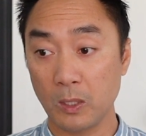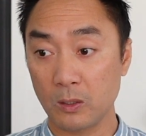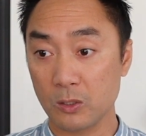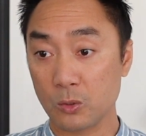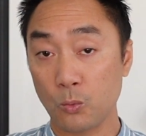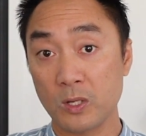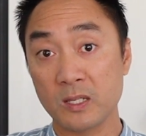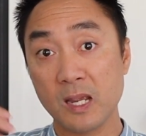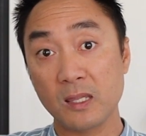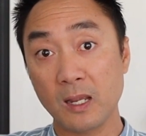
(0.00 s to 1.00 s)
because we
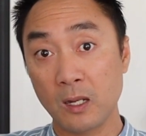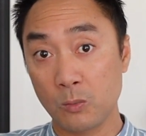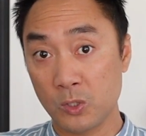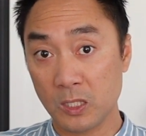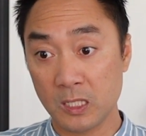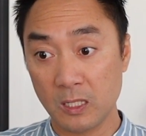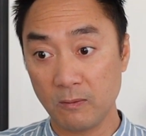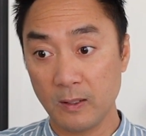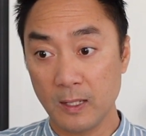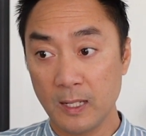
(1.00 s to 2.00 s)
set an objective,
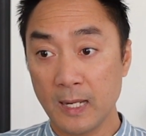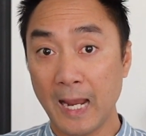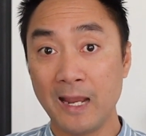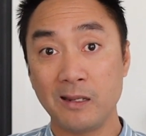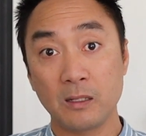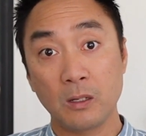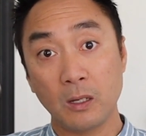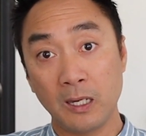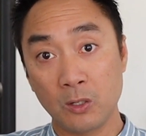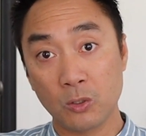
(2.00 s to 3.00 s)
and
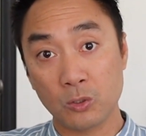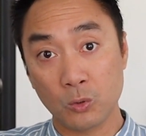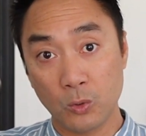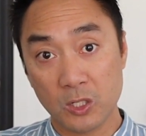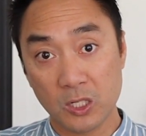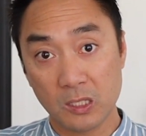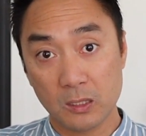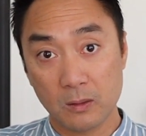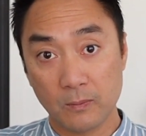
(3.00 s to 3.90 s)
in order to reach it,